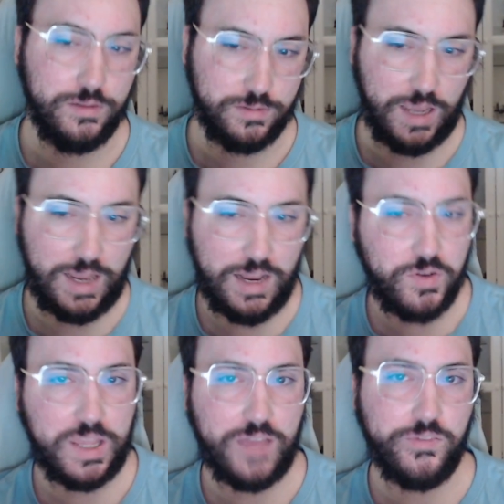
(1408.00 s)
I
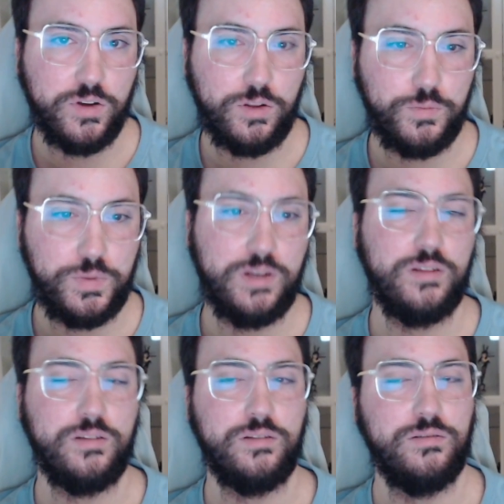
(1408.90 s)
never gave
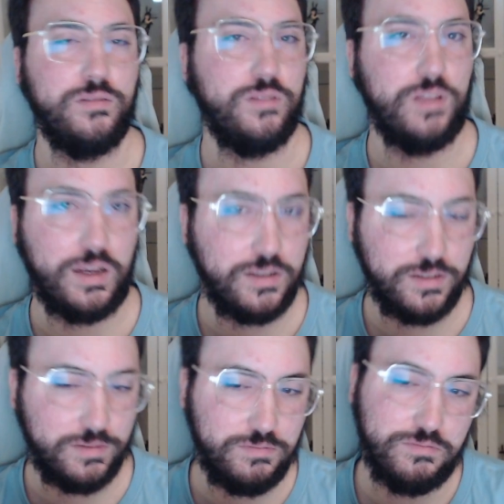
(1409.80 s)
Gulpin like
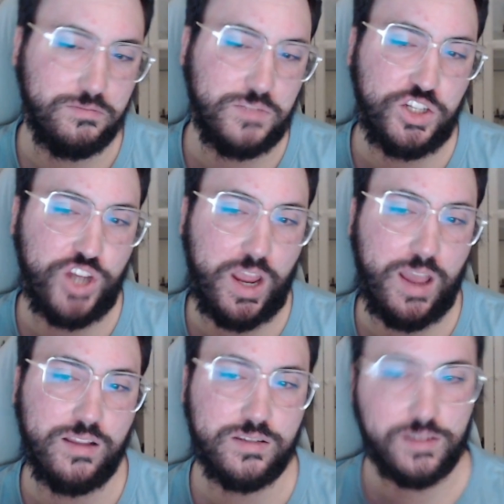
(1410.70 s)
the
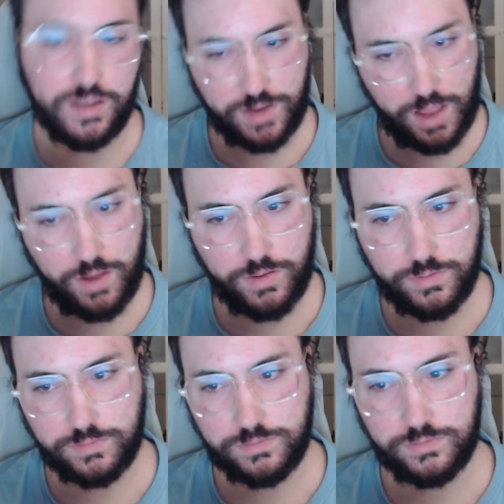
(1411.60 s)
chance and now
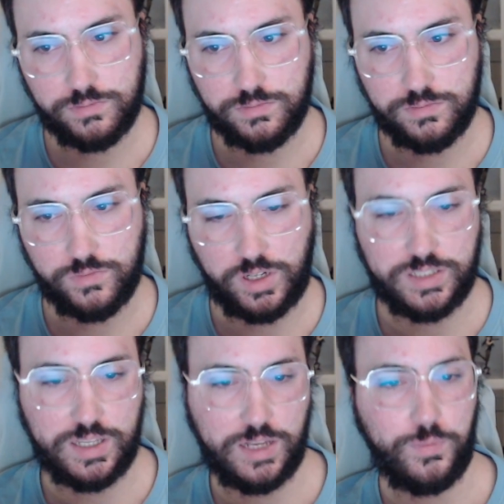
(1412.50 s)
when I
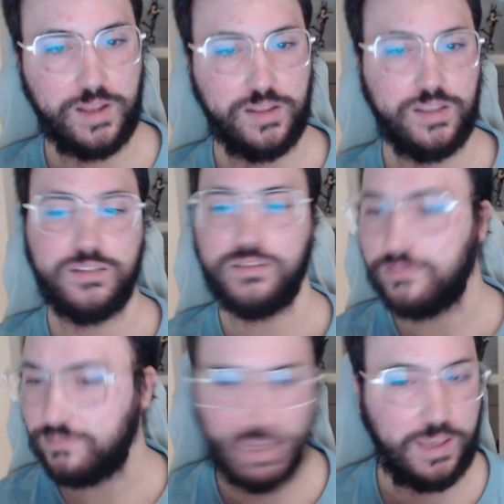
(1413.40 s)
decided to play this,
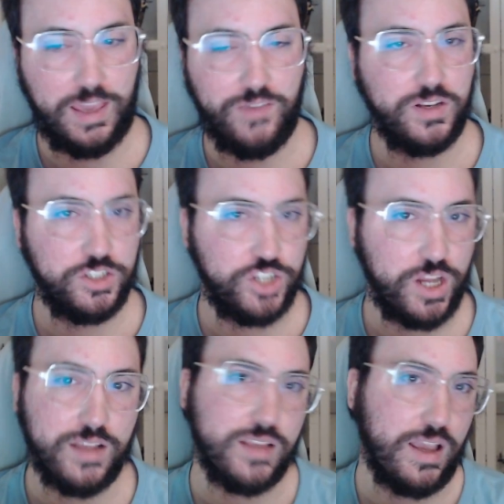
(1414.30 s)
I gave it a
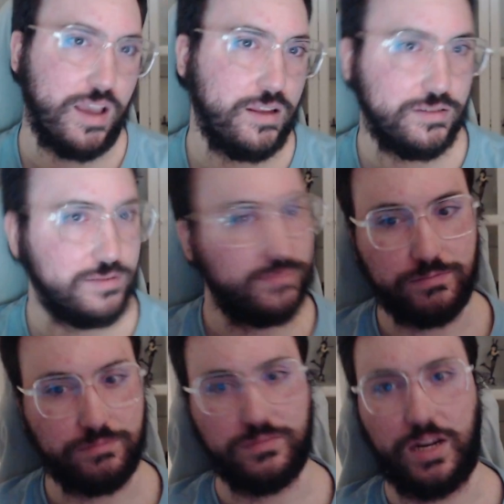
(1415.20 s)
chance and
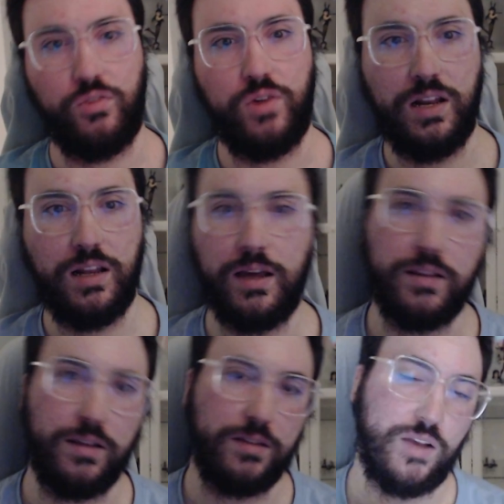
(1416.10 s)
I really
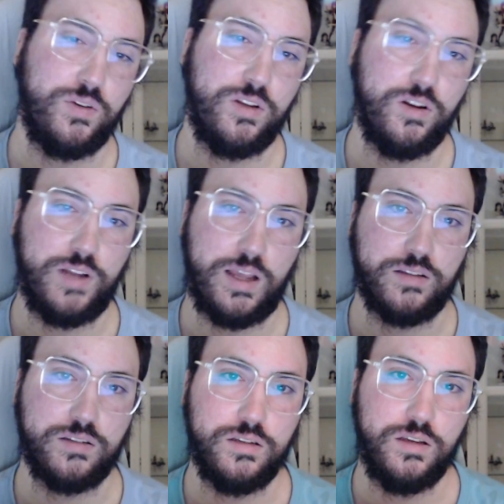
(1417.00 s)
liked it how it turned
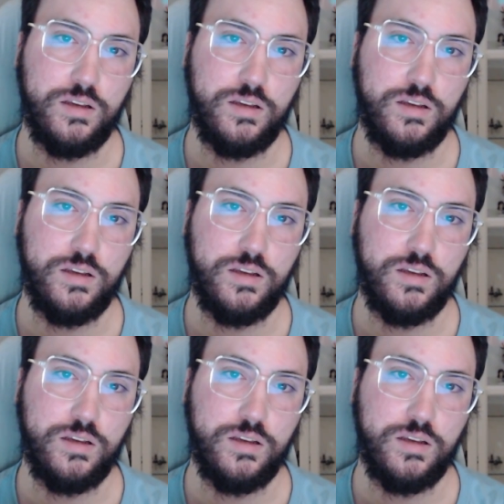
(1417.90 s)
out.